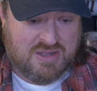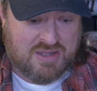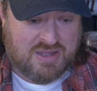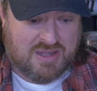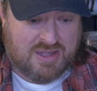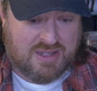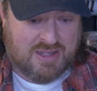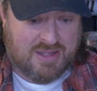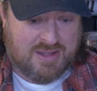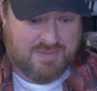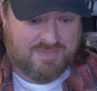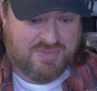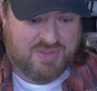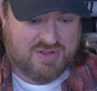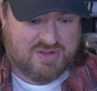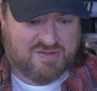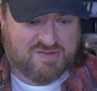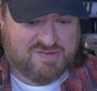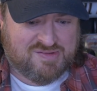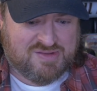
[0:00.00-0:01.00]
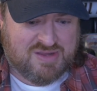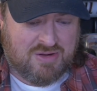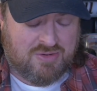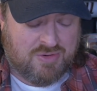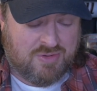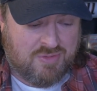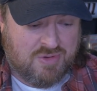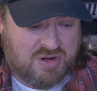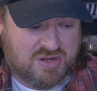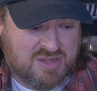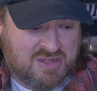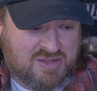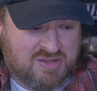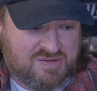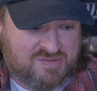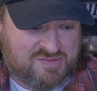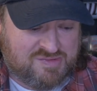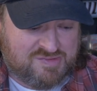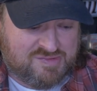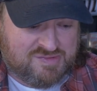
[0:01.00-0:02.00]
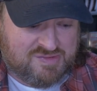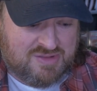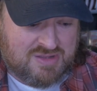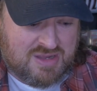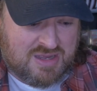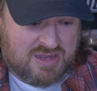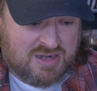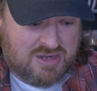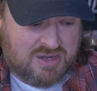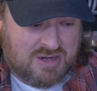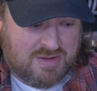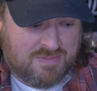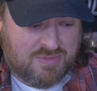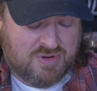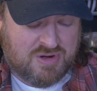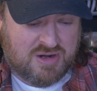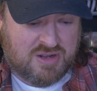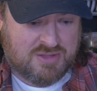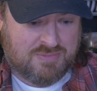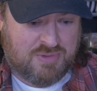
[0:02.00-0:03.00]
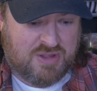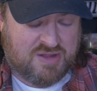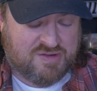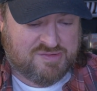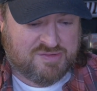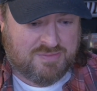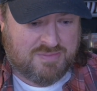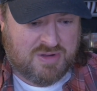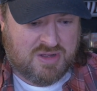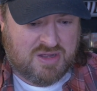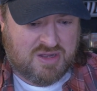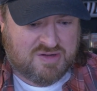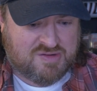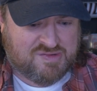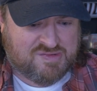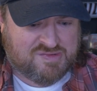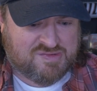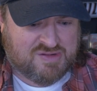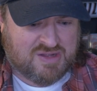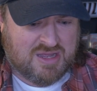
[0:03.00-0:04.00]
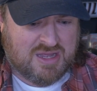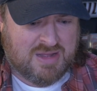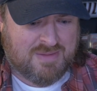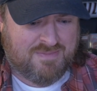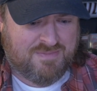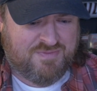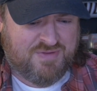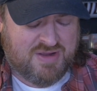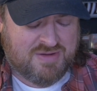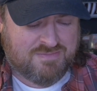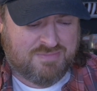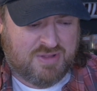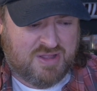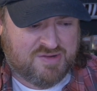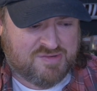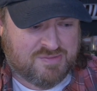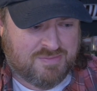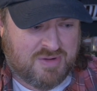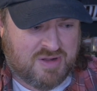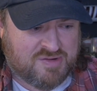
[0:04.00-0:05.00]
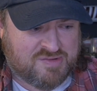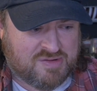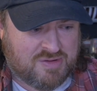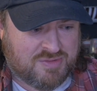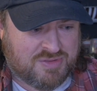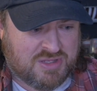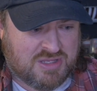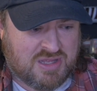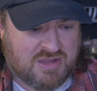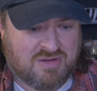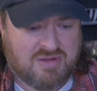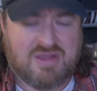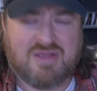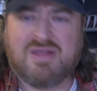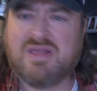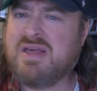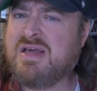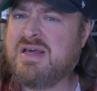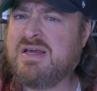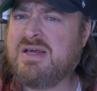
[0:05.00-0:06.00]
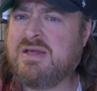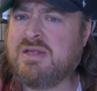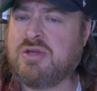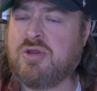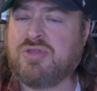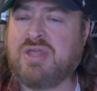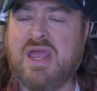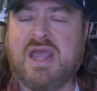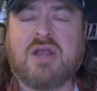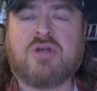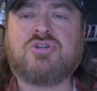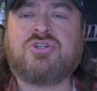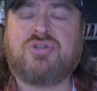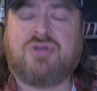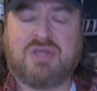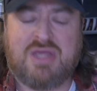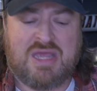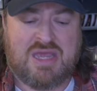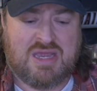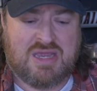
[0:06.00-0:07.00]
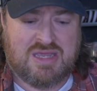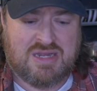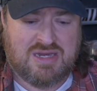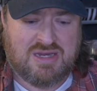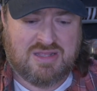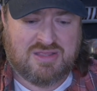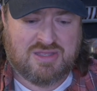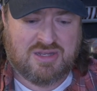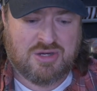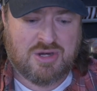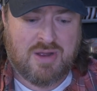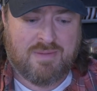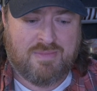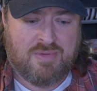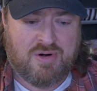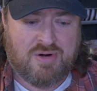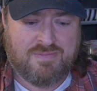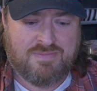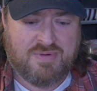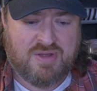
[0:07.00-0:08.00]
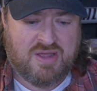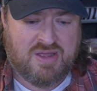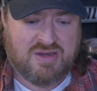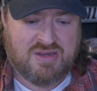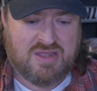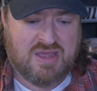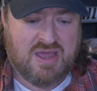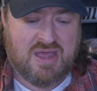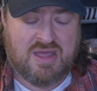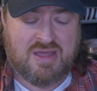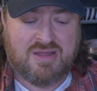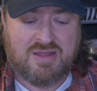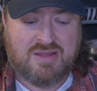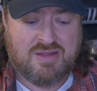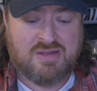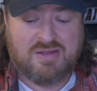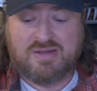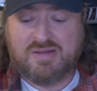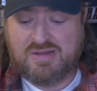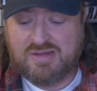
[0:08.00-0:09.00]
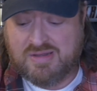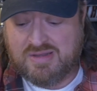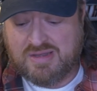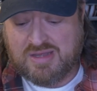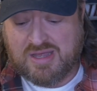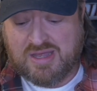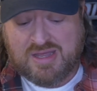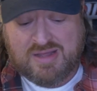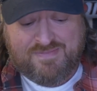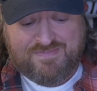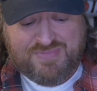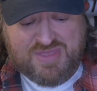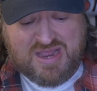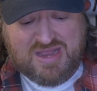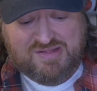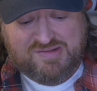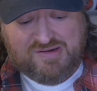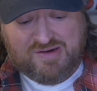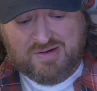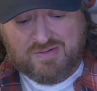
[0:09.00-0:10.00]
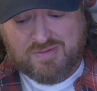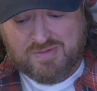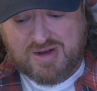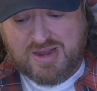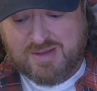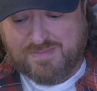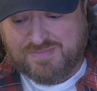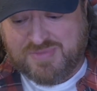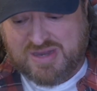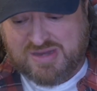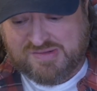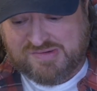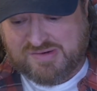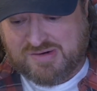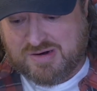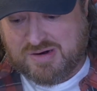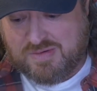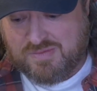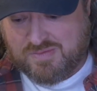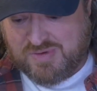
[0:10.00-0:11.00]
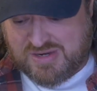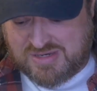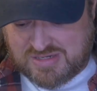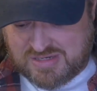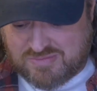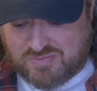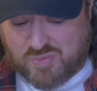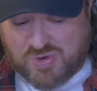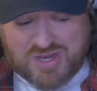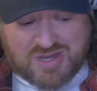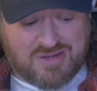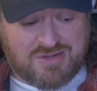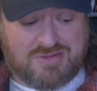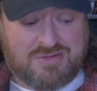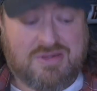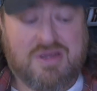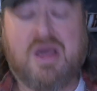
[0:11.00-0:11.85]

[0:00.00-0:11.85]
Um, the Stellar Rookies is not numbered out of the blaster box. Um, in fact, blaster box, I don't think you. Can, no, the hangers you can't get anything numbered, but yeah. Um, that's our rip. That's our. We did. We